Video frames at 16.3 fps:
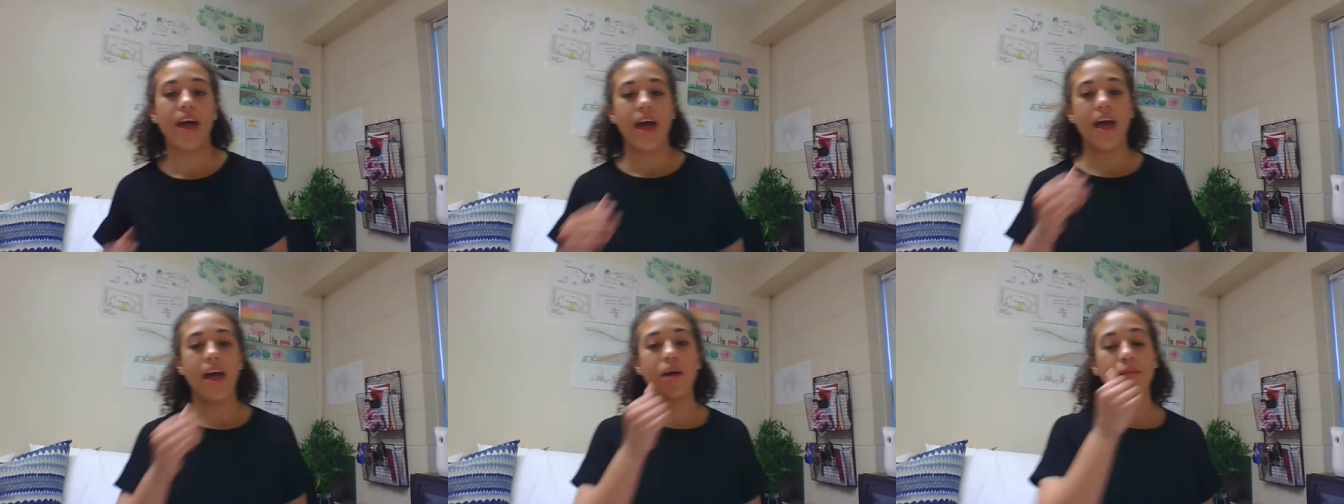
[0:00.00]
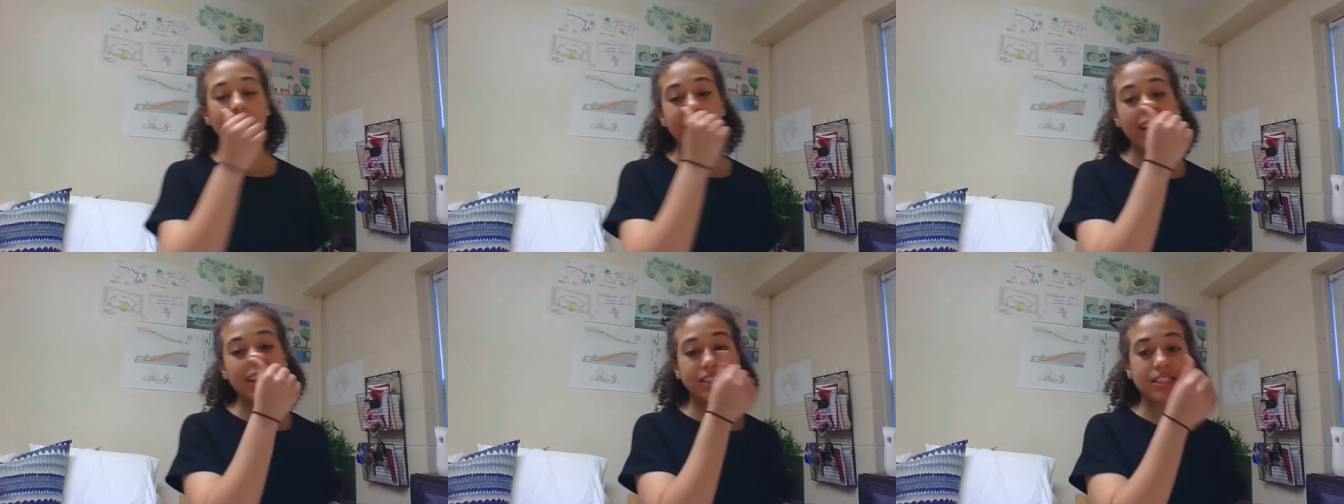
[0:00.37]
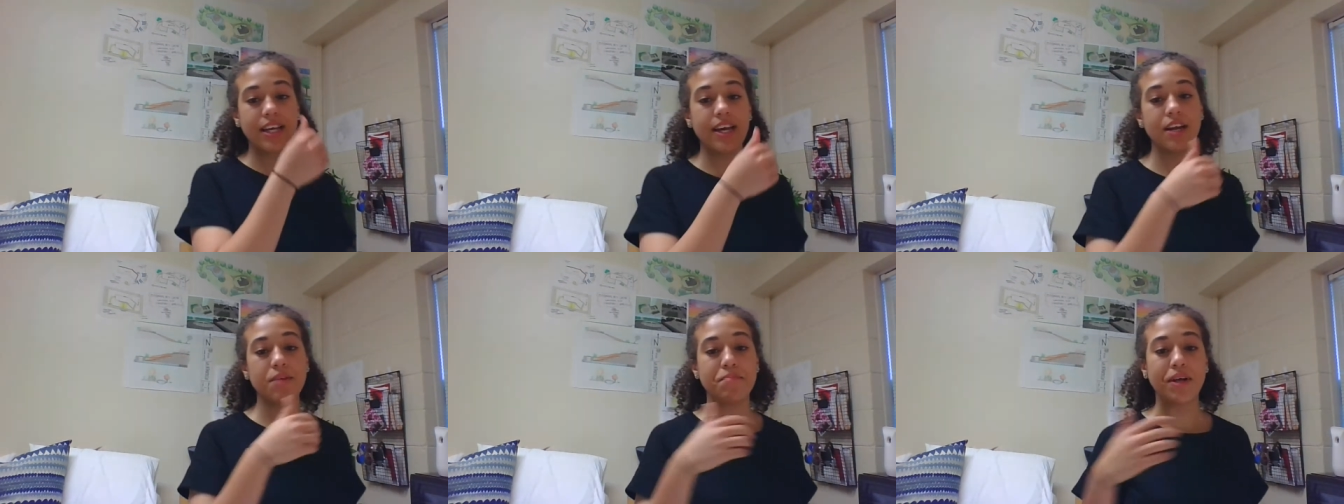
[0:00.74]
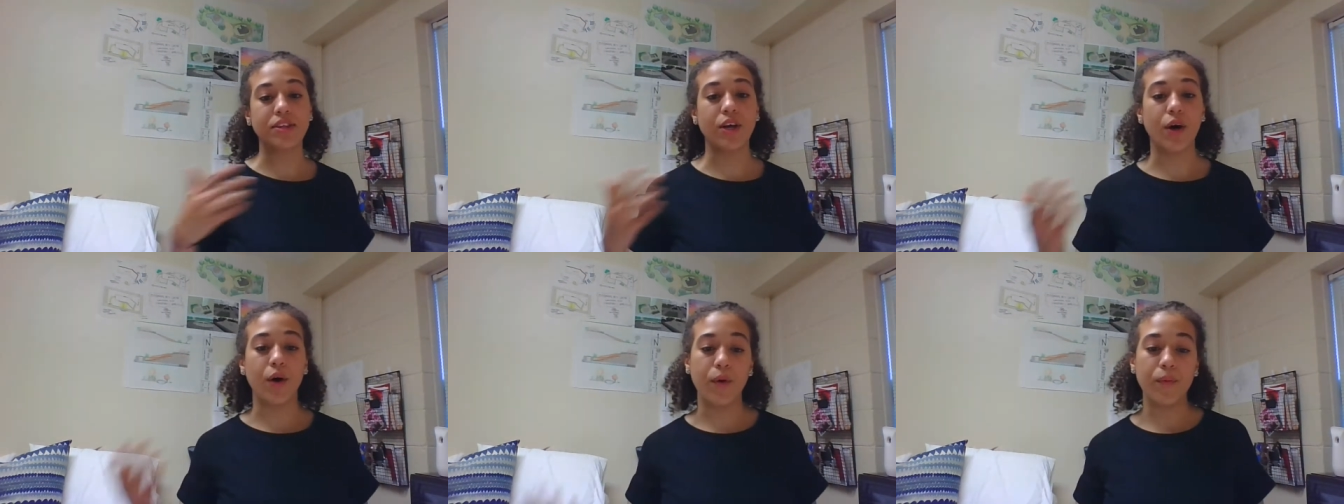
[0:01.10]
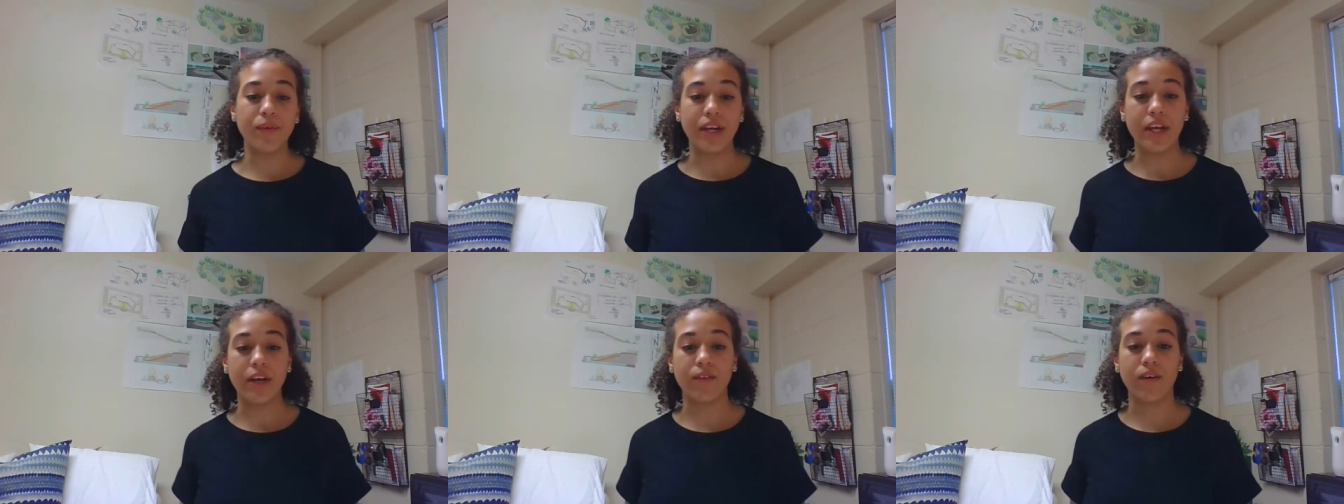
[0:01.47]
And what he said about the old
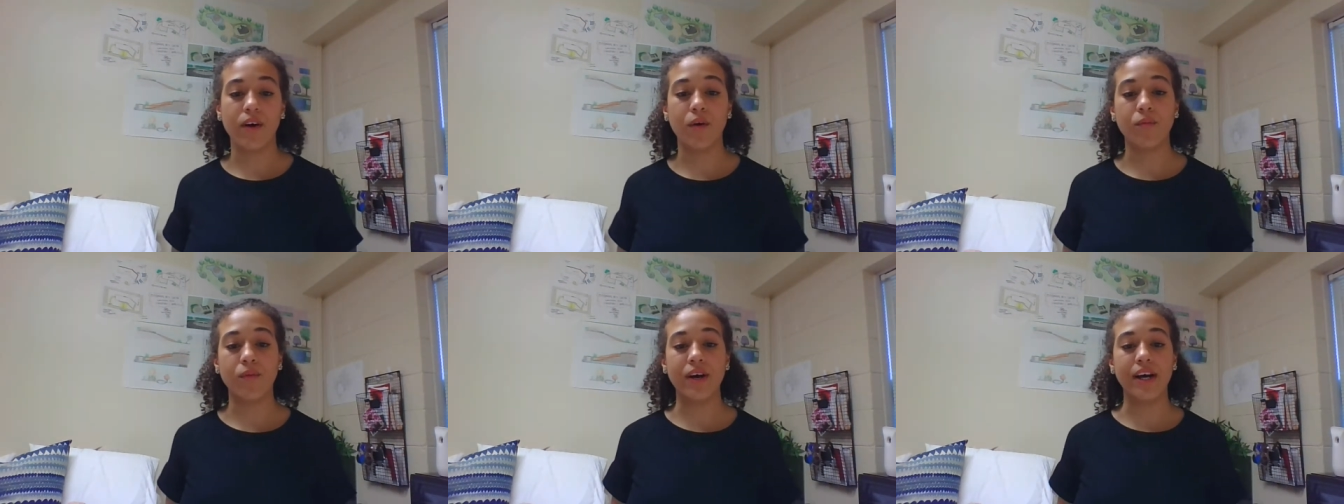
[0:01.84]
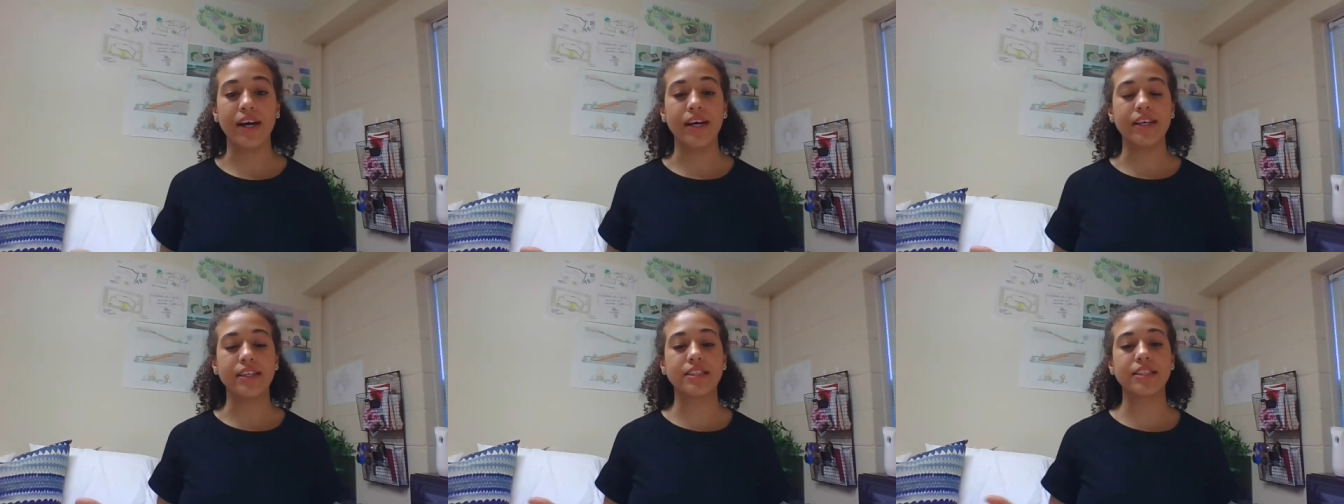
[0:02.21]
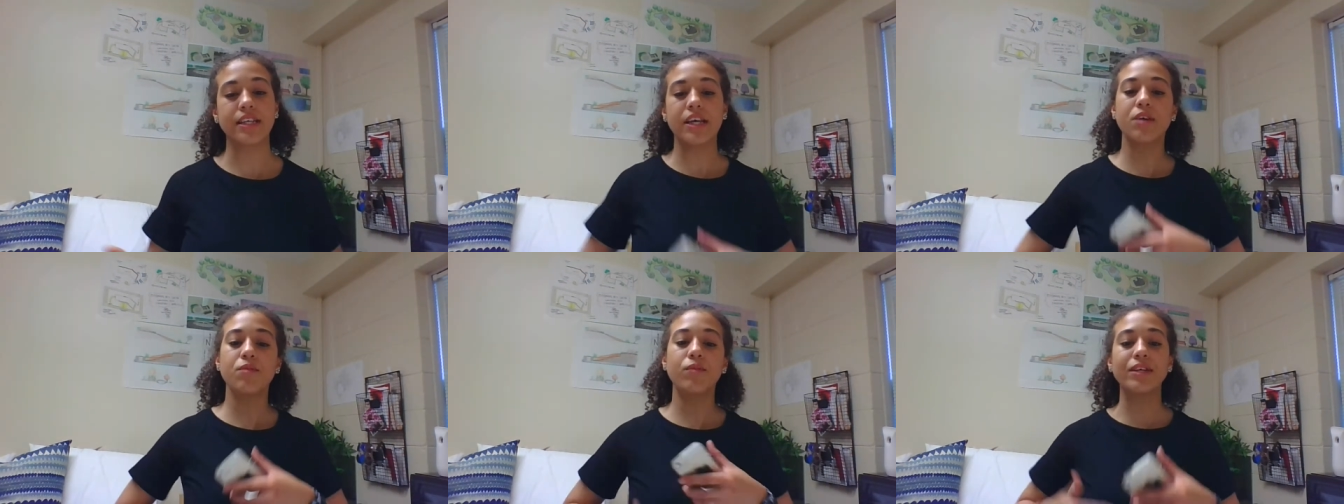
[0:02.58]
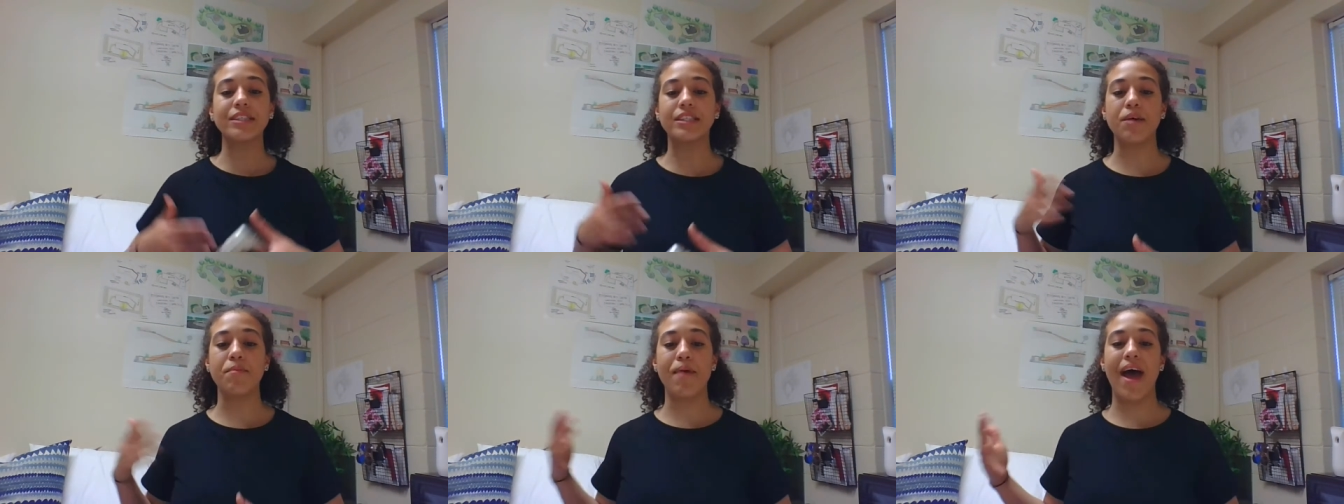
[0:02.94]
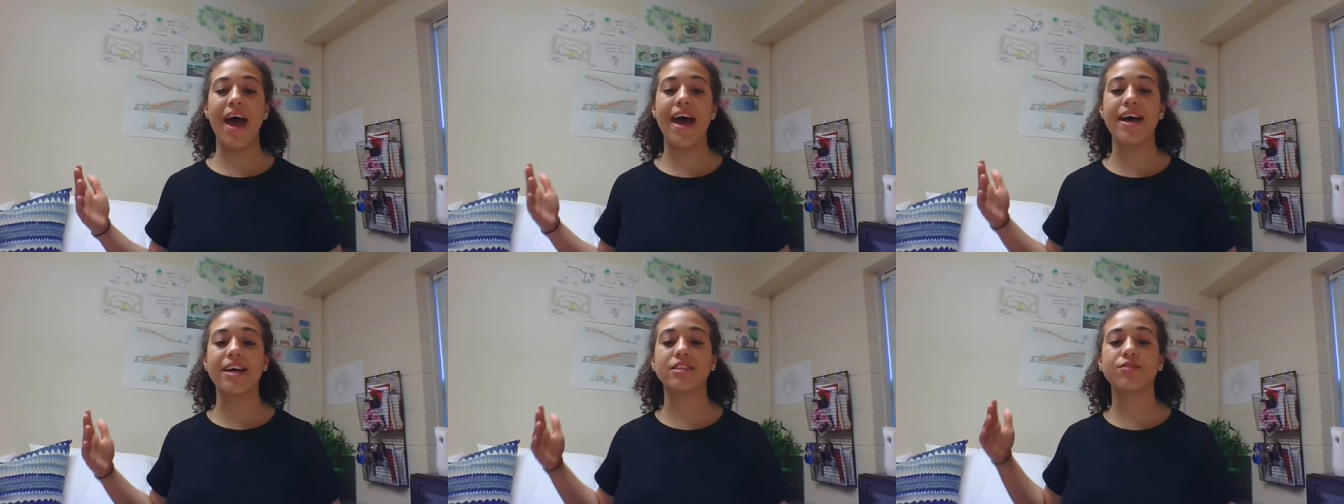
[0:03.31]
Negro was it was the
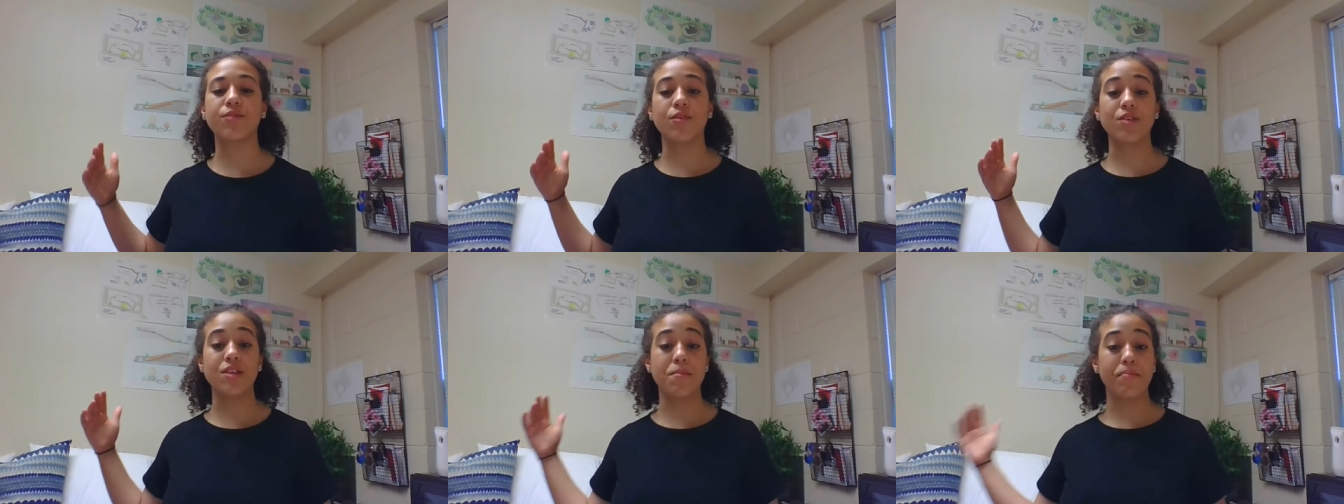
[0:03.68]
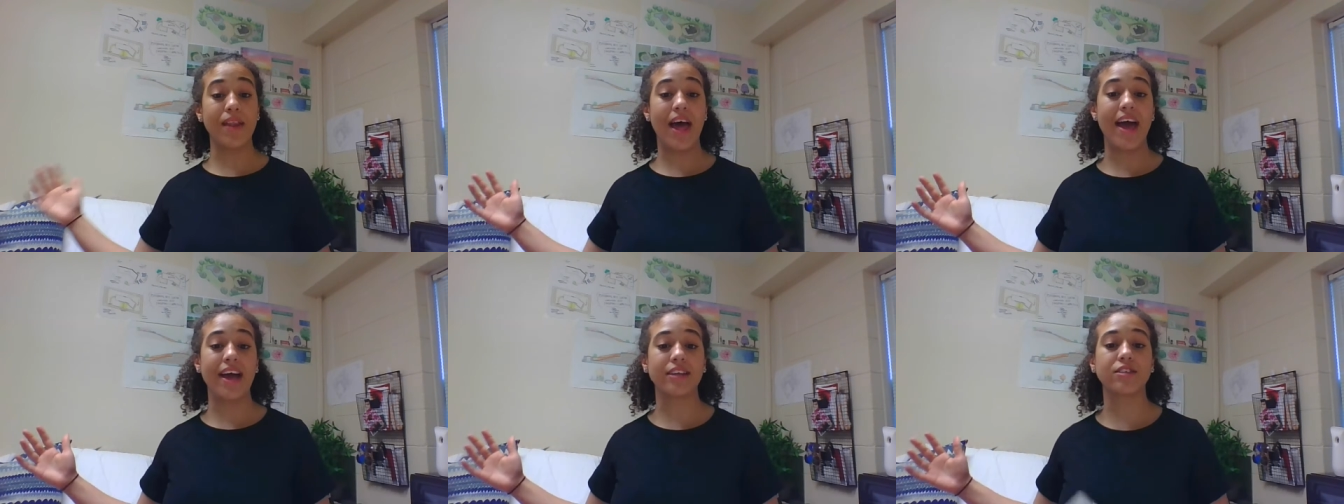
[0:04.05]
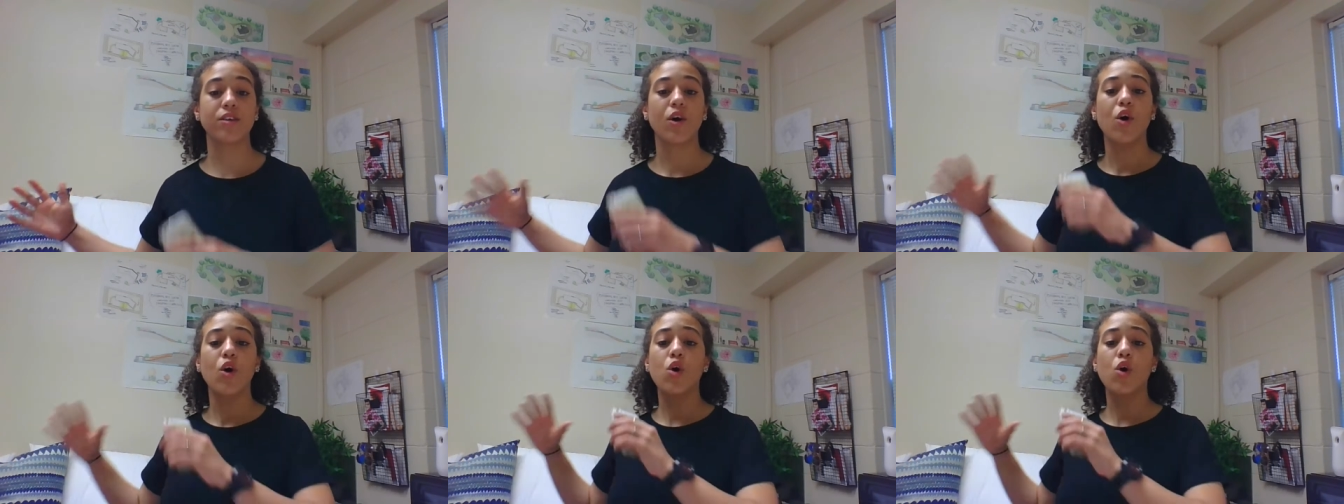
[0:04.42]
past for the blacks